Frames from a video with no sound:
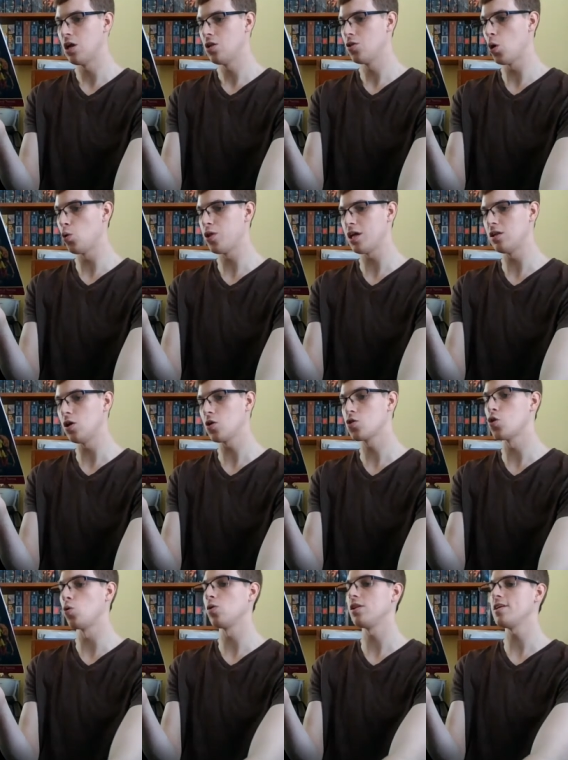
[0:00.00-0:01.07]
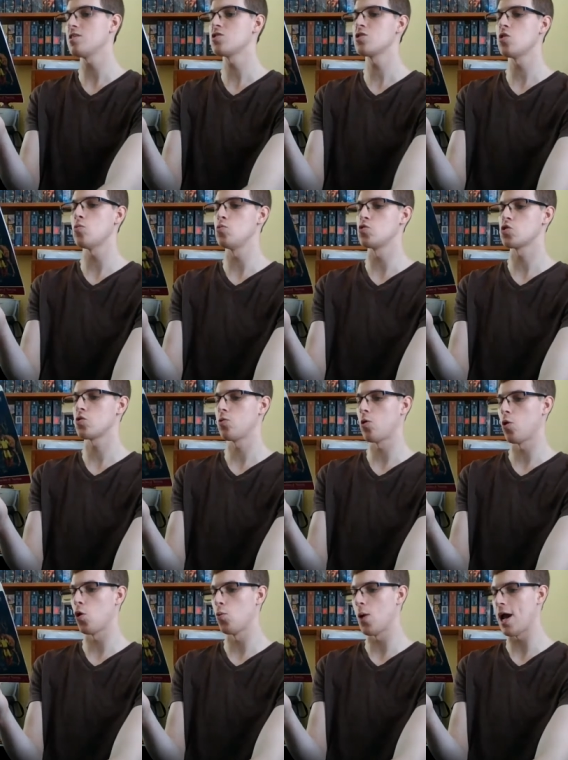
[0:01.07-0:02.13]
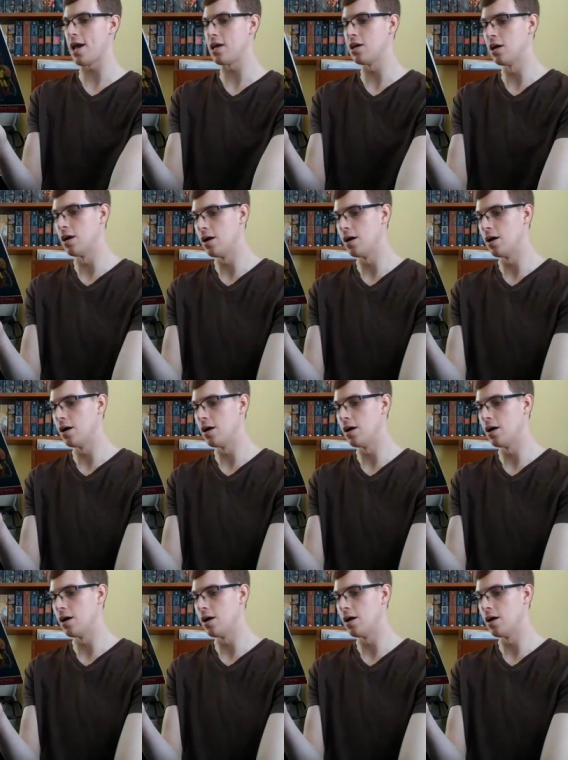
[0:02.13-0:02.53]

though they looked only a stone's throw away.